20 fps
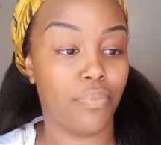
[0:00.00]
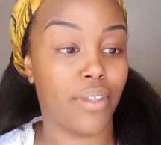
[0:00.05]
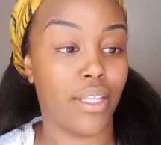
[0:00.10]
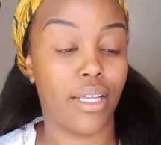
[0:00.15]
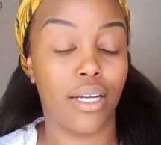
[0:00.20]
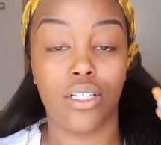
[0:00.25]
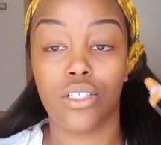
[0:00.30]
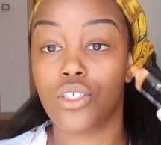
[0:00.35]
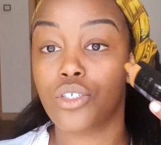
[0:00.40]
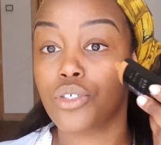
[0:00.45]

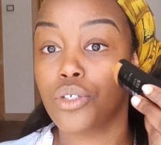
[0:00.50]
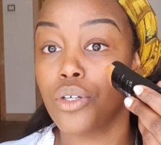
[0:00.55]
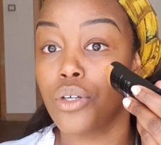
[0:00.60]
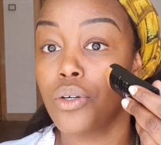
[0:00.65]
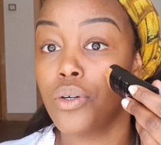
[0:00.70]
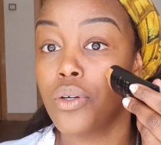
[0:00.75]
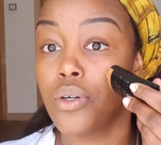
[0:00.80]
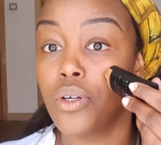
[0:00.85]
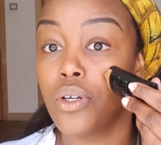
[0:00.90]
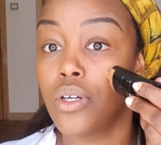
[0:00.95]
and I'll just show
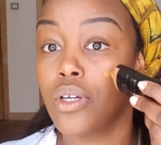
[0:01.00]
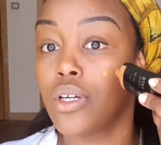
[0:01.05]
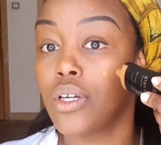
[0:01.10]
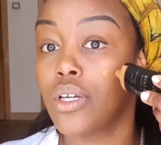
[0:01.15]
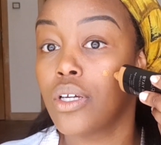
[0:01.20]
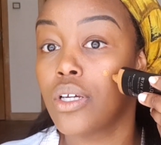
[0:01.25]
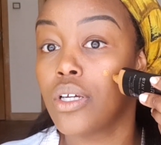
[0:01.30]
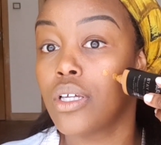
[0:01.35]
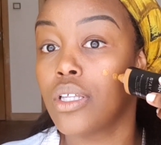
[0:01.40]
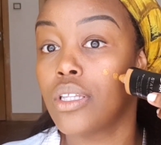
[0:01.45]
you.
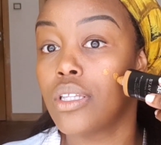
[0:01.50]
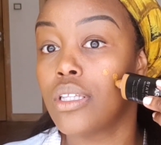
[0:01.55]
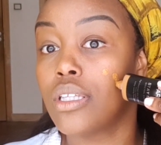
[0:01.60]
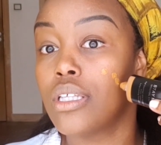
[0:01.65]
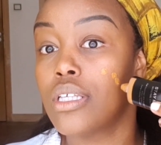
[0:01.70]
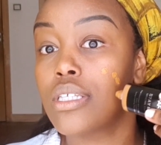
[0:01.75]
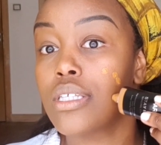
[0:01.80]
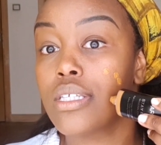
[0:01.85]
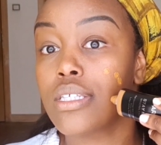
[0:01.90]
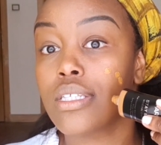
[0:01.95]

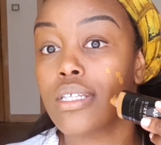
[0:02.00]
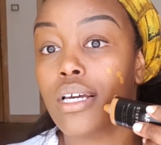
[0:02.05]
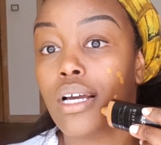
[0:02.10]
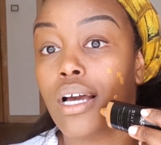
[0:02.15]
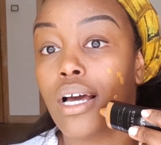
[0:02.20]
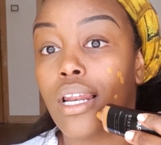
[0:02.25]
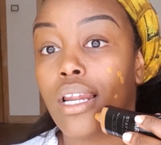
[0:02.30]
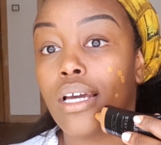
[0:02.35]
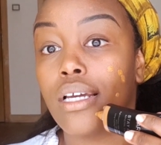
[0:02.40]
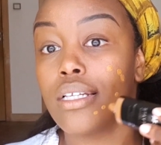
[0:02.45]
This is the
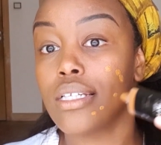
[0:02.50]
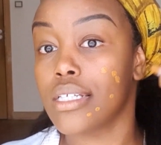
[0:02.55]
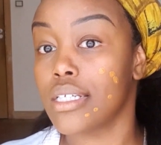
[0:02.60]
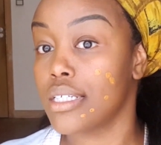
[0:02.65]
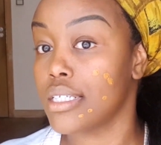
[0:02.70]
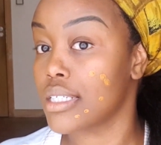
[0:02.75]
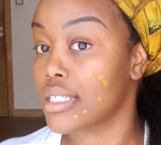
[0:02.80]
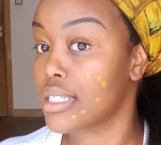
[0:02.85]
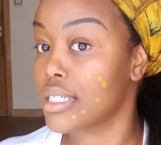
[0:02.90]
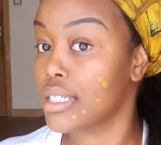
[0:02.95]
color it is.